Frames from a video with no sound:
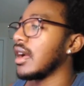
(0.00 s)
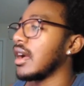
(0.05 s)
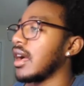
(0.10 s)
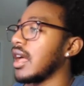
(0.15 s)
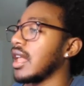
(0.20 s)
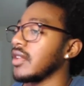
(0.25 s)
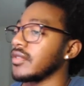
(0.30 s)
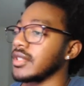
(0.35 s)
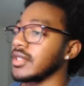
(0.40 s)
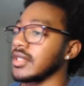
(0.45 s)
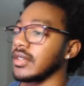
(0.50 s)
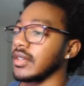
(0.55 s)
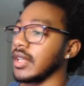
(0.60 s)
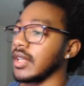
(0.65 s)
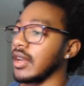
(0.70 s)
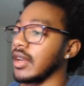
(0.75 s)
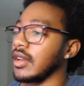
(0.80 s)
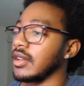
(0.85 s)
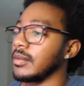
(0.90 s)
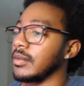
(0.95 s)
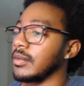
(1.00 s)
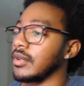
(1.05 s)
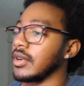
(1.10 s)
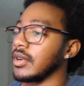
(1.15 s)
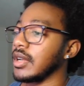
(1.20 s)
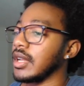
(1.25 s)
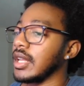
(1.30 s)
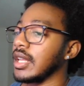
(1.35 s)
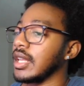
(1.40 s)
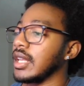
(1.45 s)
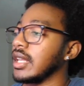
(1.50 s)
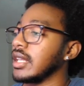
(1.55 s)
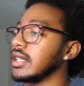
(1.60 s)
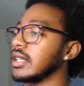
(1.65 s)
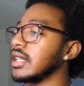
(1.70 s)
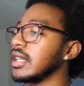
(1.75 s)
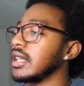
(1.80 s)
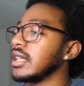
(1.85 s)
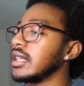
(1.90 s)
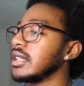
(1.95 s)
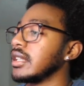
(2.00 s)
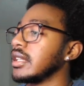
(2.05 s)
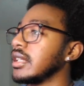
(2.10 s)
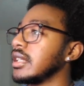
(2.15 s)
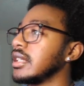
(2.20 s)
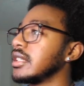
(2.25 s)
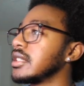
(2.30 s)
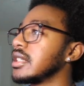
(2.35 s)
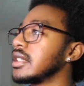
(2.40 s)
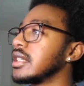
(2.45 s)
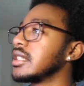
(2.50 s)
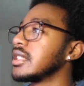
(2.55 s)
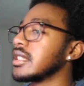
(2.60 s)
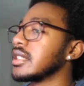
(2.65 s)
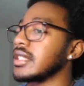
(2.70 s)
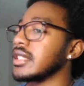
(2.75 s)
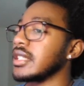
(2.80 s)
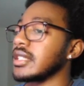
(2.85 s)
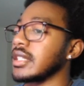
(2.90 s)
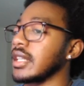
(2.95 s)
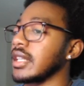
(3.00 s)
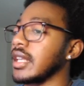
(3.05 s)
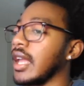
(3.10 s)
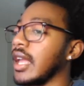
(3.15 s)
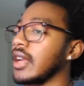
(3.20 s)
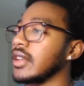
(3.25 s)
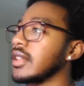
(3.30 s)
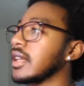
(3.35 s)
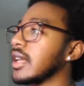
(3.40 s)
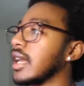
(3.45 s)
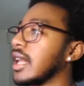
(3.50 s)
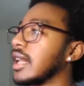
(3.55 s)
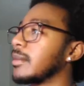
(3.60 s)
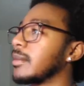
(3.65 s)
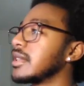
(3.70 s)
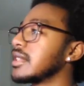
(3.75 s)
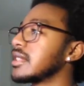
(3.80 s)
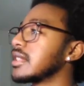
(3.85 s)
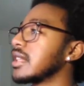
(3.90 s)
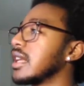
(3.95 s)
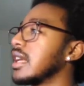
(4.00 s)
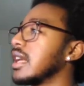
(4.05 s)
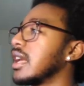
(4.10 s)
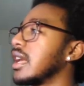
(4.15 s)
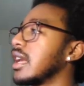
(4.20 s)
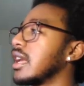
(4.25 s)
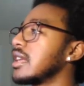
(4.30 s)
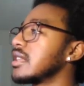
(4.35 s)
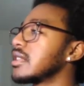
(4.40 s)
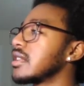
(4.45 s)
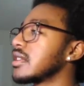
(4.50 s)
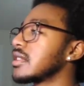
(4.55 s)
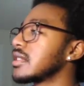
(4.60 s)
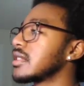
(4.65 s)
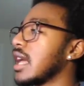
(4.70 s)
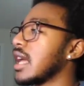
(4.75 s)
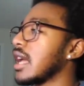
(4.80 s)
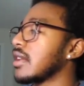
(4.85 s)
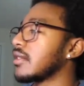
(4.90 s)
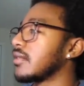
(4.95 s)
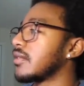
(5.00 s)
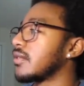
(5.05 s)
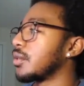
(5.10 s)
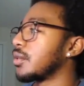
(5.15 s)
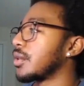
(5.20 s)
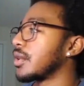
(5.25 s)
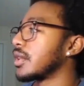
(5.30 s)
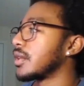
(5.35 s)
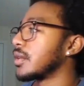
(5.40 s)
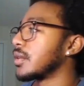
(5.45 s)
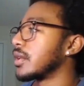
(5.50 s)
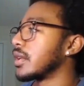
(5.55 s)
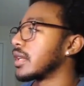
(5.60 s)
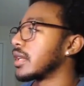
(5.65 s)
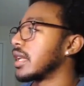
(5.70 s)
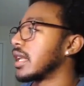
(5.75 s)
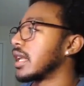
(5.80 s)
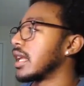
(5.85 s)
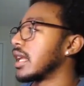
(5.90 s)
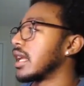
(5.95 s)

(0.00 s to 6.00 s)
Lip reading: Oliver just don't care anymore. He just doesn't care. Look at him. He's all sad and forlorn.